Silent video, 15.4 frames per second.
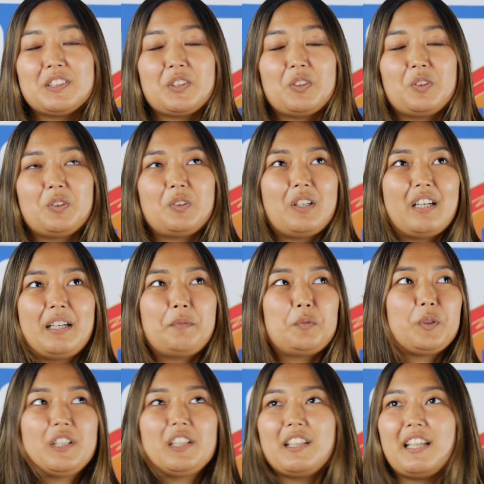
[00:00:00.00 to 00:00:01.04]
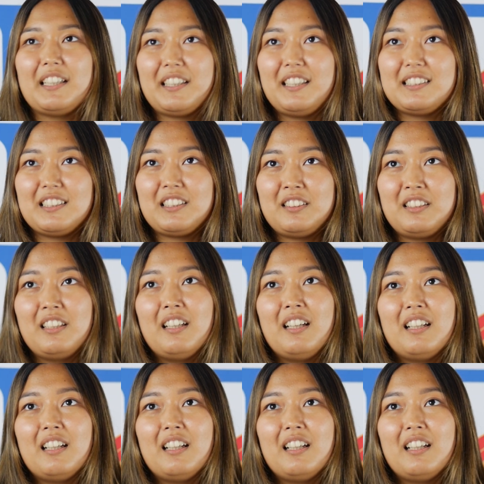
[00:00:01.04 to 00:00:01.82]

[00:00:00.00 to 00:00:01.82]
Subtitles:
So I'm really lucky that